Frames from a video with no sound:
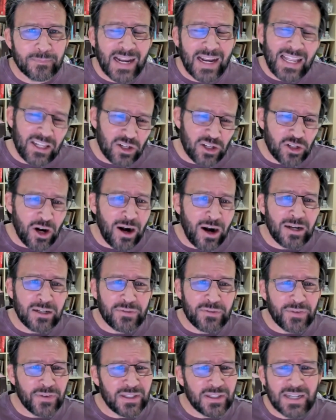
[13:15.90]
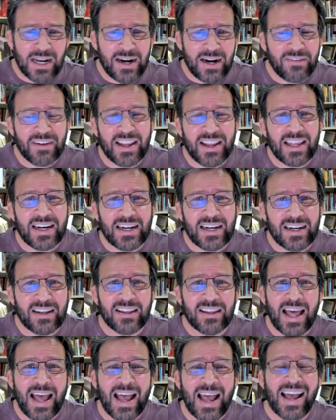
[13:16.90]
And the Charlottesville, let's not even get into
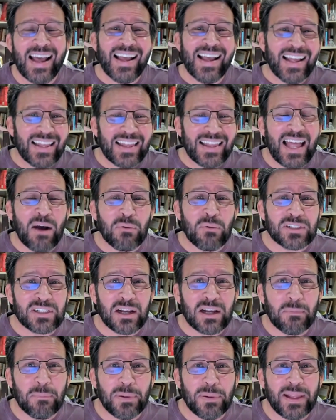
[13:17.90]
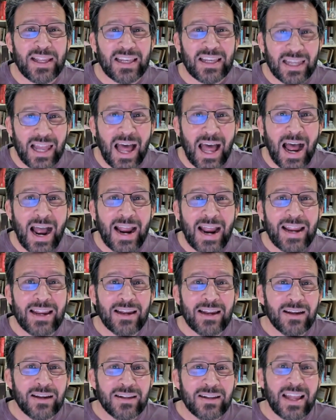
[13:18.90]
that. That was a complete lie.
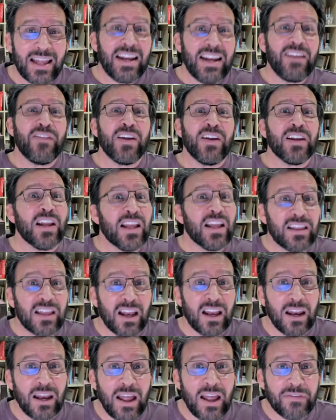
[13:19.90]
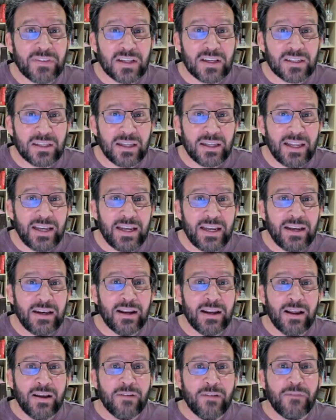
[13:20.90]
That even the
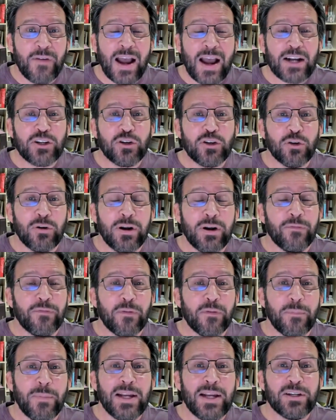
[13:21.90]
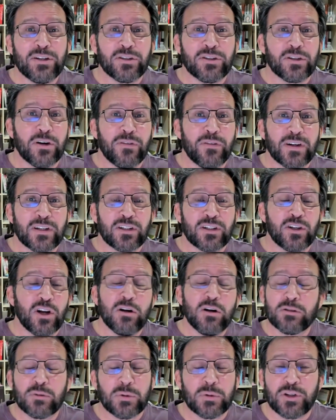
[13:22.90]
leftist-leaning factual information service
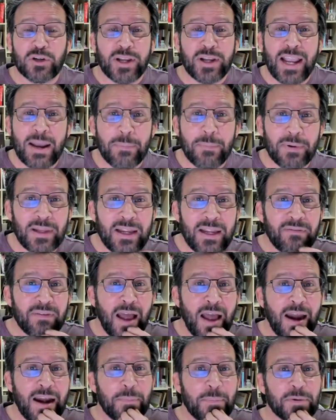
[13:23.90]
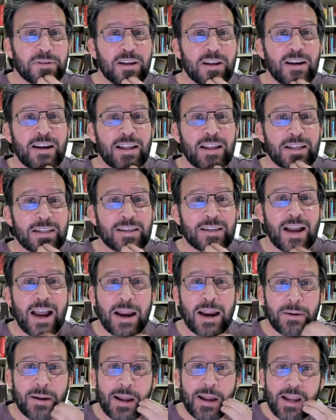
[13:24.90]
Snopes, which you can't believe 90% of the
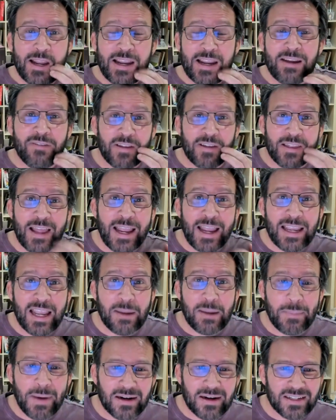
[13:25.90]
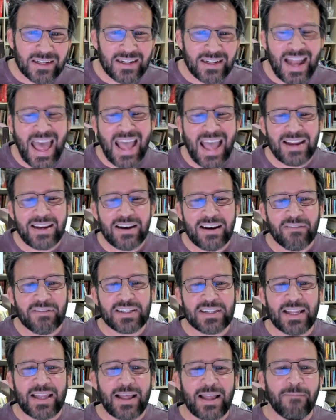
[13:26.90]
time, even they came out and said, nah, he never
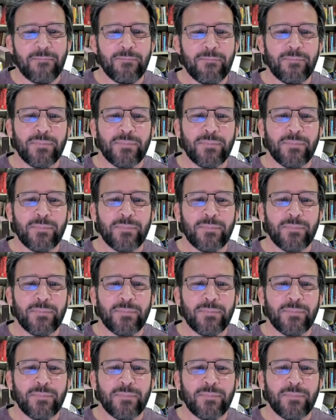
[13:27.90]
said that.